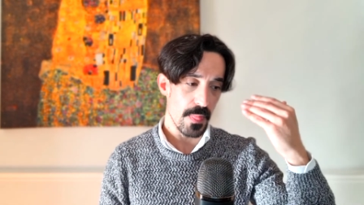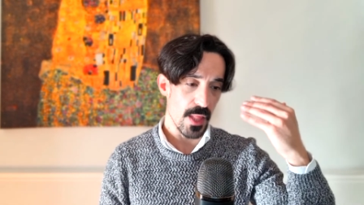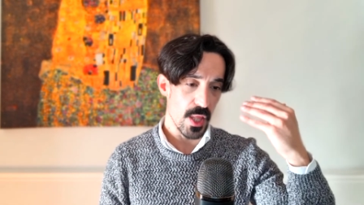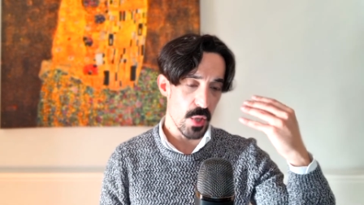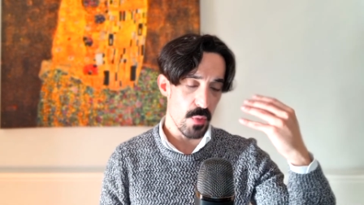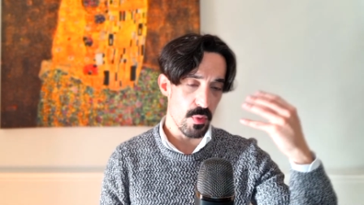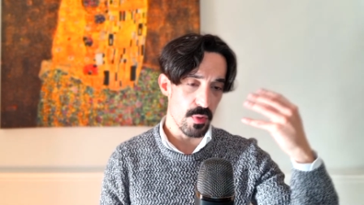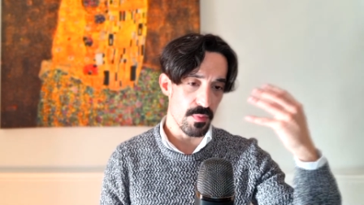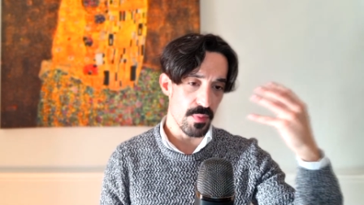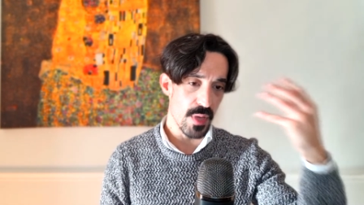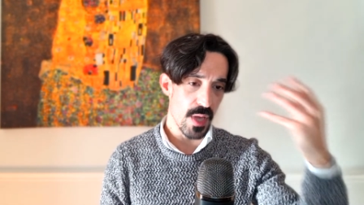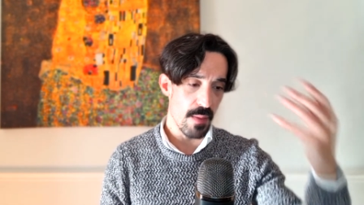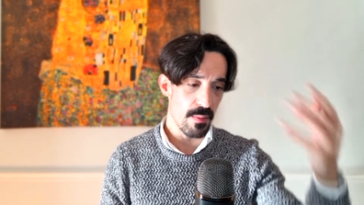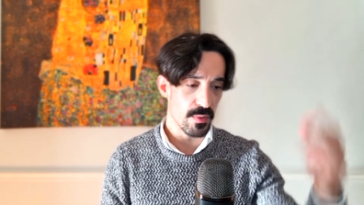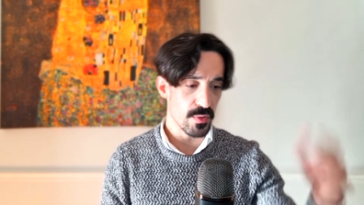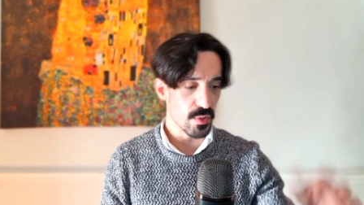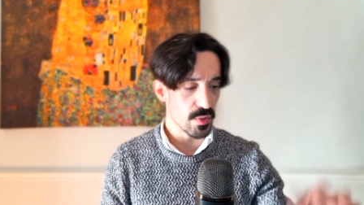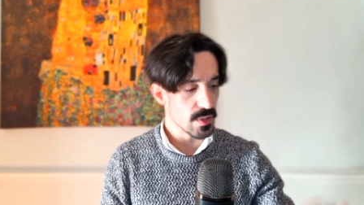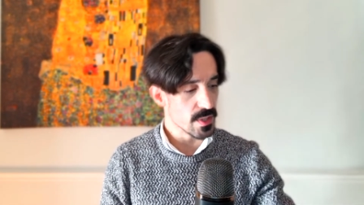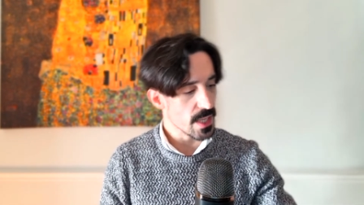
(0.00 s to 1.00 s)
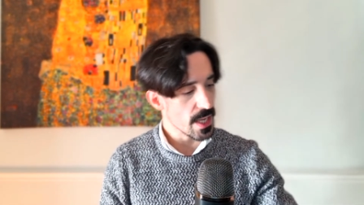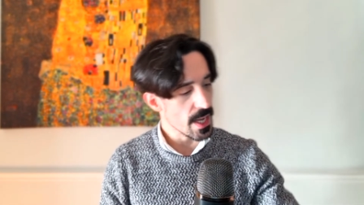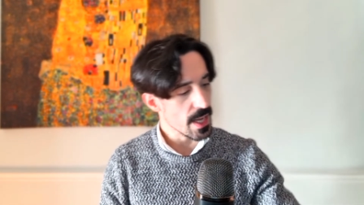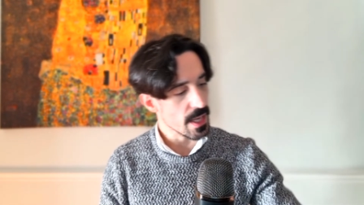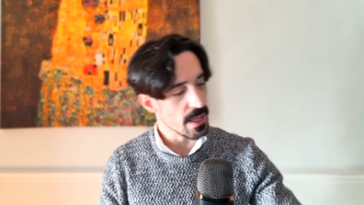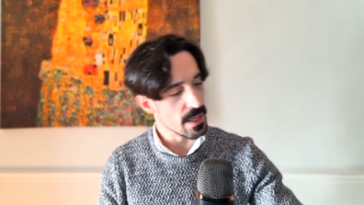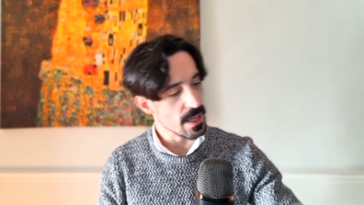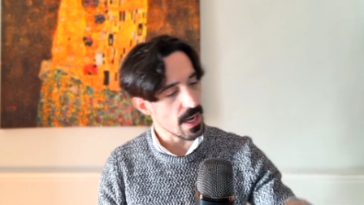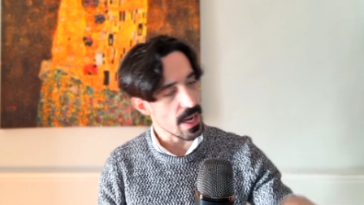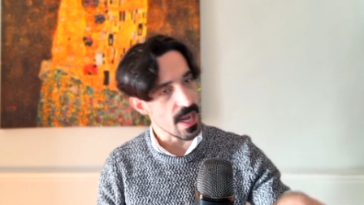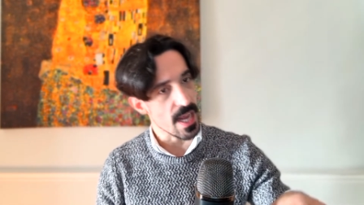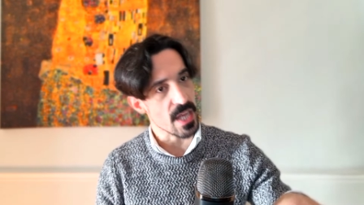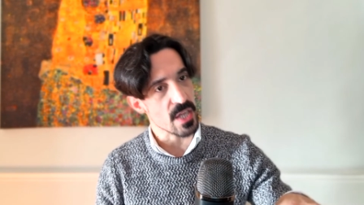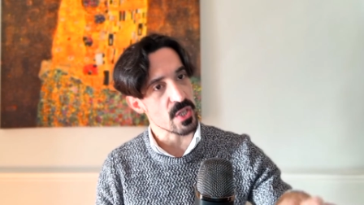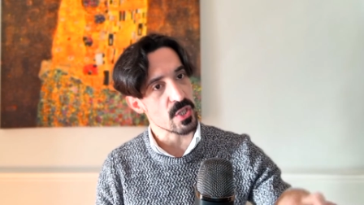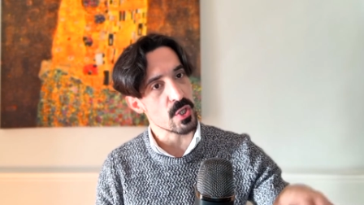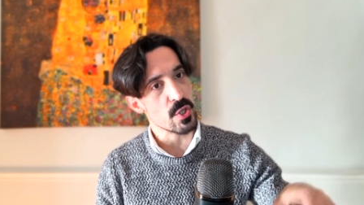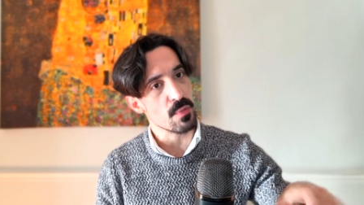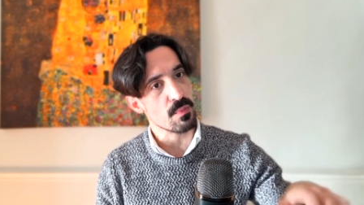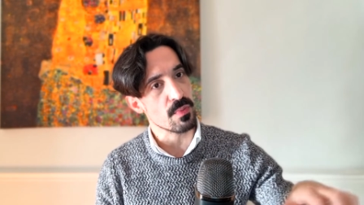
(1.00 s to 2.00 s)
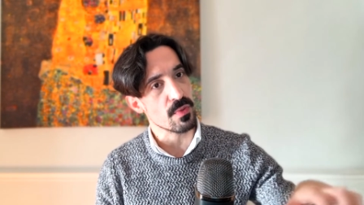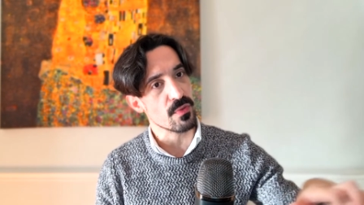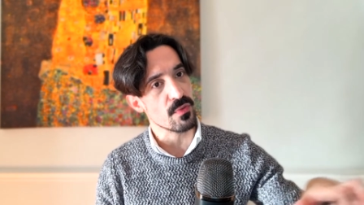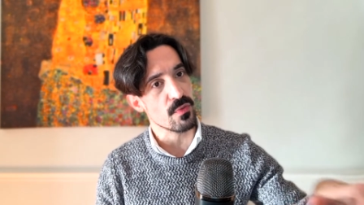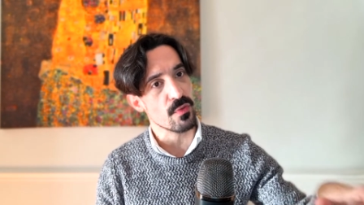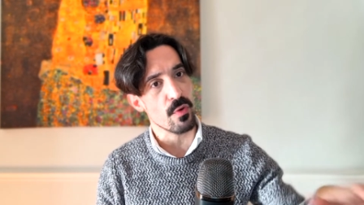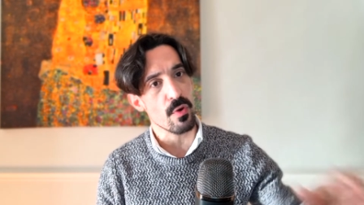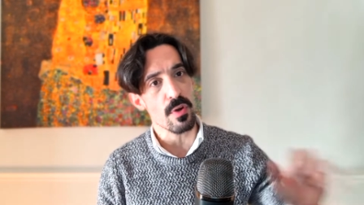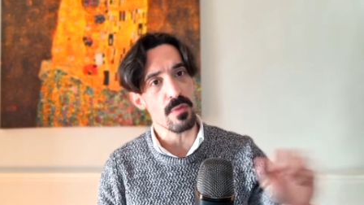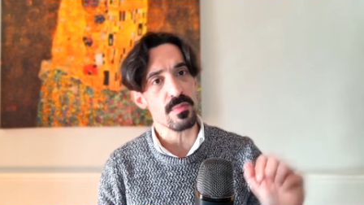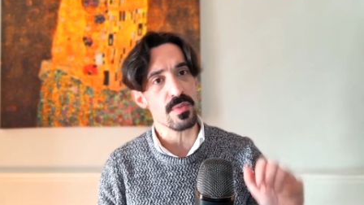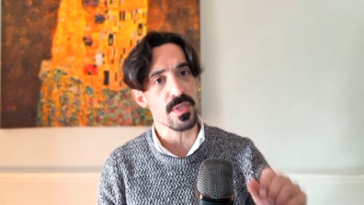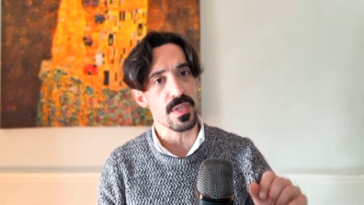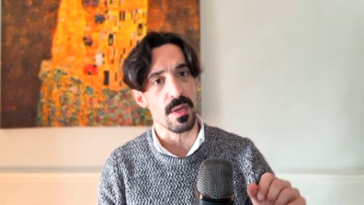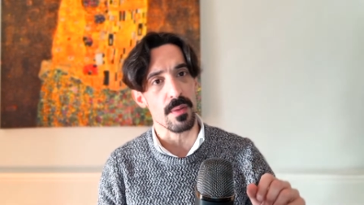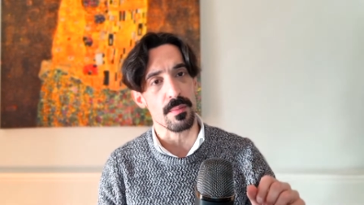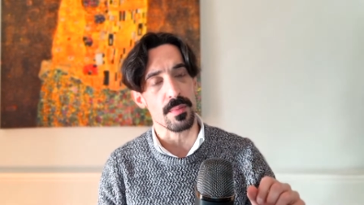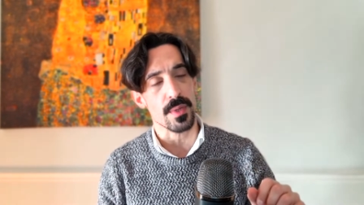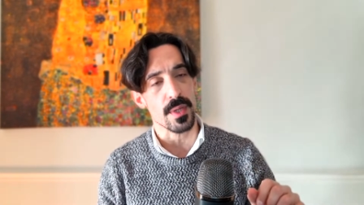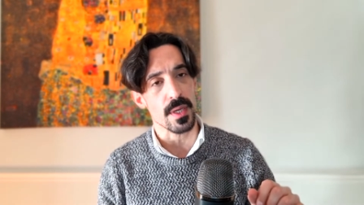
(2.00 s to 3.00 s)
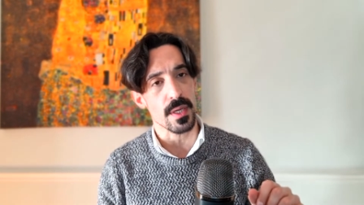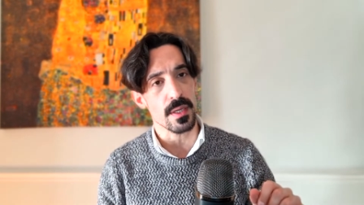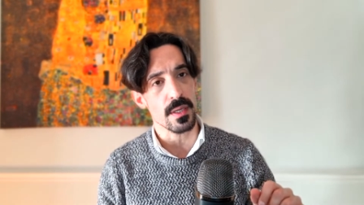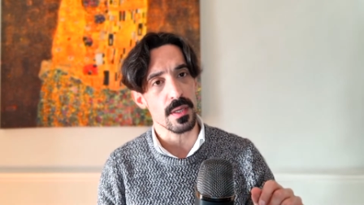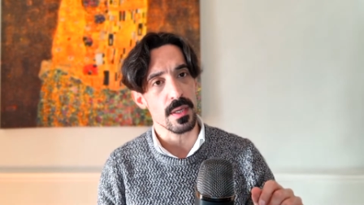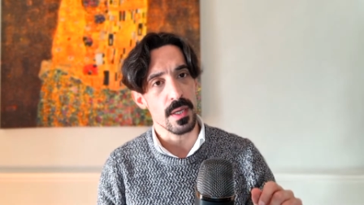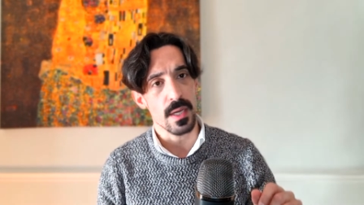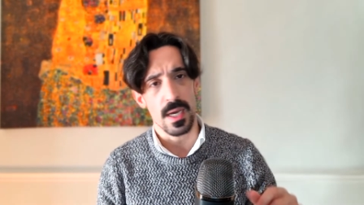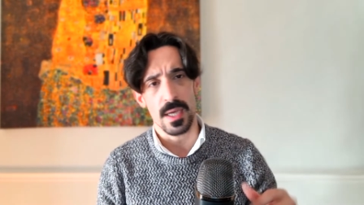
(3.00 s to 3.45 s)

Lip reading: you will be able to then, as you perform something,